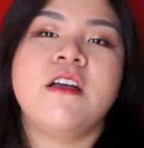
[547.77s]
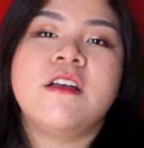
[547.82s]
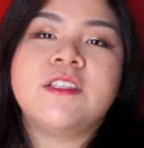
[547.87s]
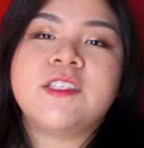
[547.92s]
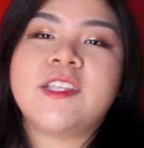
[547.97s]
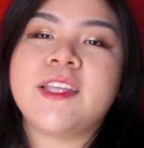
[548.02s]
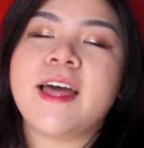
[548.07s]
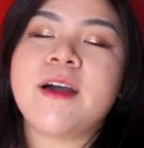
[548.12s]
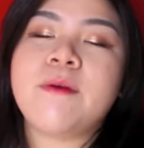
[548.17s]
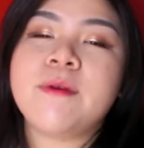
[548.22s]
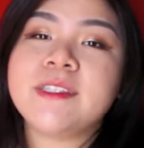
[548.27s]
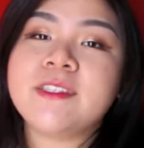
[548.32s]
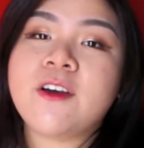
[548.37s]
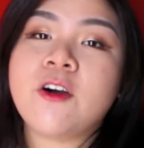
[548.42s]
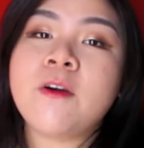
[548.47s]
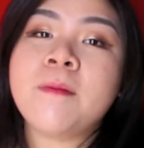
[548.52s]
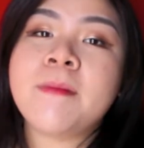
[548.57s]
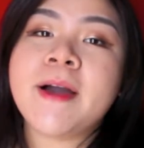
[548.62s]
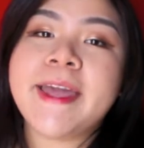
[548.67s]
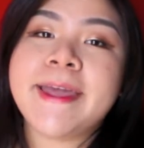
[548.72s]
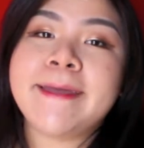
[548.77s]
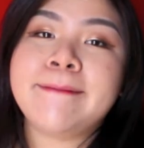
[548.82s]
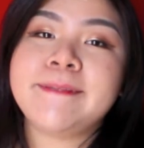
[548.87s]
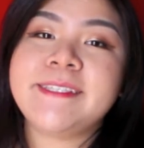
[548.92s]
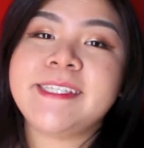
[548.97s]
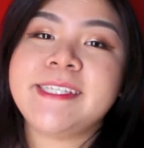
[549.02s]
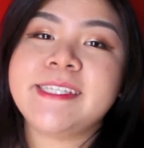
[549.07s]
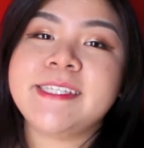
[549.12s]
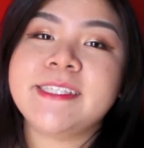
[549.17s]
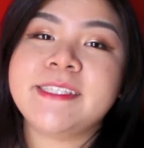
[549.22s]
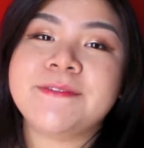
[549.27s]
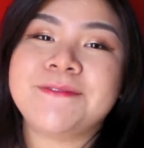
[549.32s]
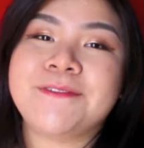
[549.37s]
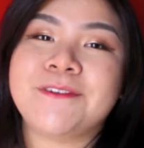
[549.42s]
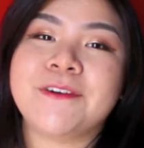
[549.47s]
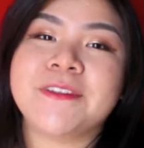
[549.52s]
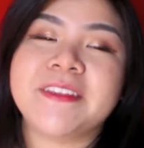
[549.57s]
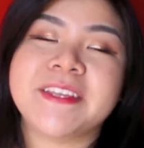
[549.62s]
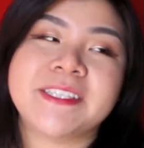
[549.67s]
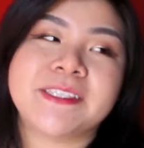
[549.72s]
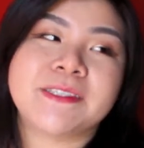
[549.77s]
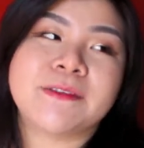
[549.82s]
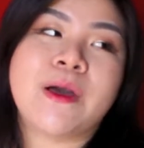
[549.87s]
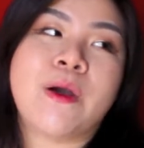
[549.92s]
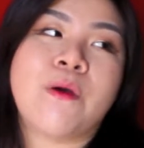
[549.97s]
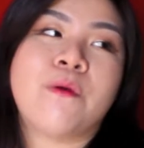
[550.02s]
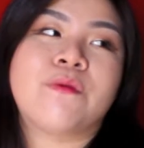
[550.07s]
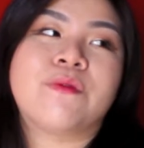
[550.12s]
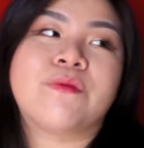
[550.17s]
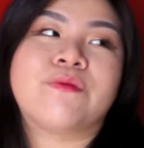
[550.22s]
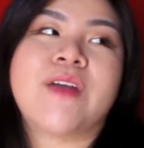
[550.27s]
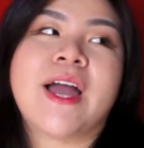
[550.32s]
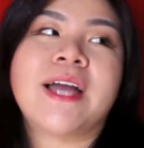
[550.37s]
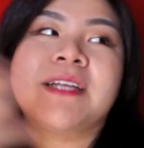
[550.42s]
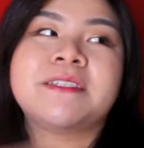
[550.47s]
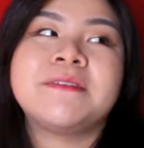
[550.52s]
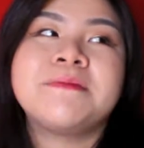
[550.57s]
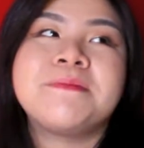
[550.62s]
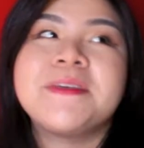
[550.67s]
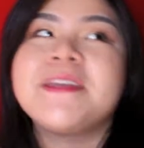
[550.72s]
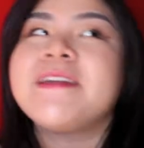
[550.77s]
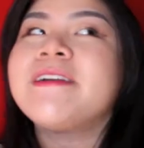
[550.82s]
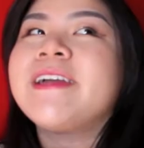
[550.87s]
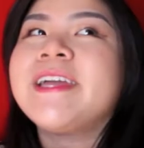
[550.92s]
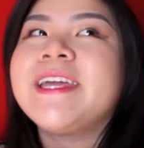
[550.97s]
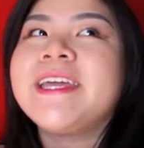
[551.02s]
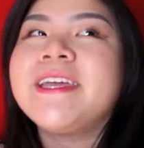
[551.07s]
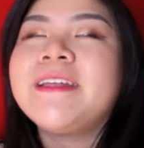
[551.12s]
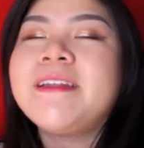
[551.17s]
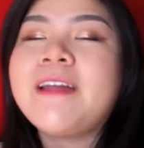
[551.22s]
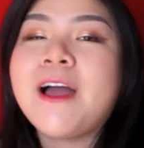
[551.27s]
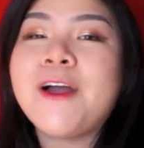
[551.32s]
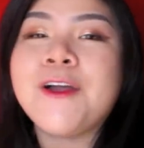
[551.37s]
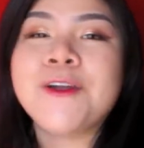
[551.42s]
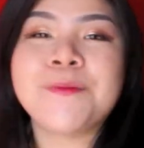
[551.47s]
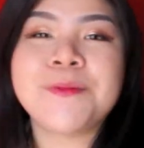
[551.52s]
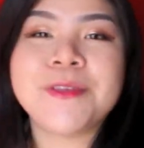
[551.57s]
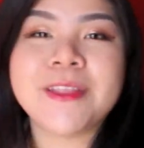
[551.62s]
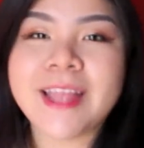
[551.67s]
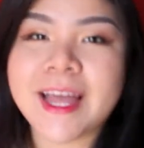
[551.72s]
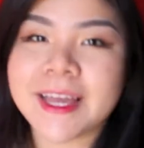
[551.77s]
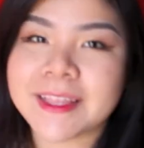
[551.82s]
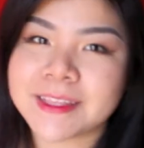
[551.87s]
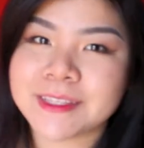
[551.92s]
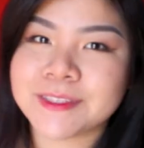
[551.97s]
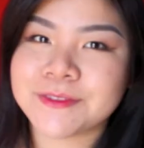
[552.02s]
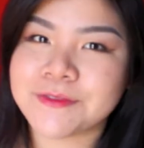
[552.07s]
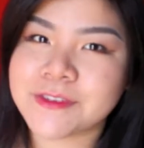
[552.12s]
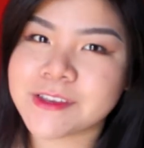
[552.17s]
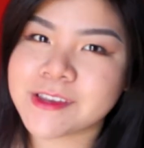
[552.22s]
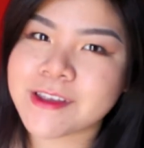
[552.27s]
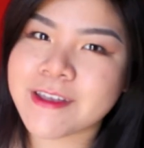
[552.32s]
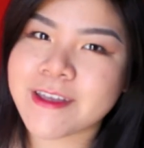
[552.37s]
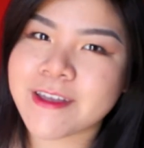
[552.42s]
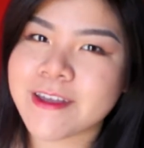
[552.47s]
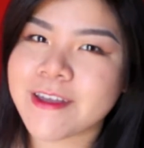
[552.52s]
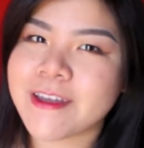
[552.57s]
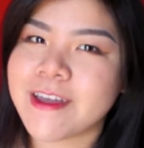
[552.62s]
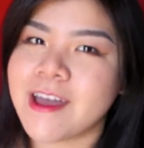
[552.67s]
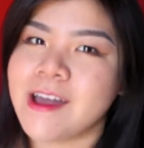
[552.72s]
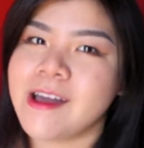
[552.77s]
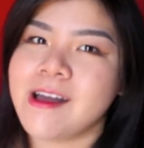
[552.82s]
So that was all my empties for this random period. I hope you liked this video.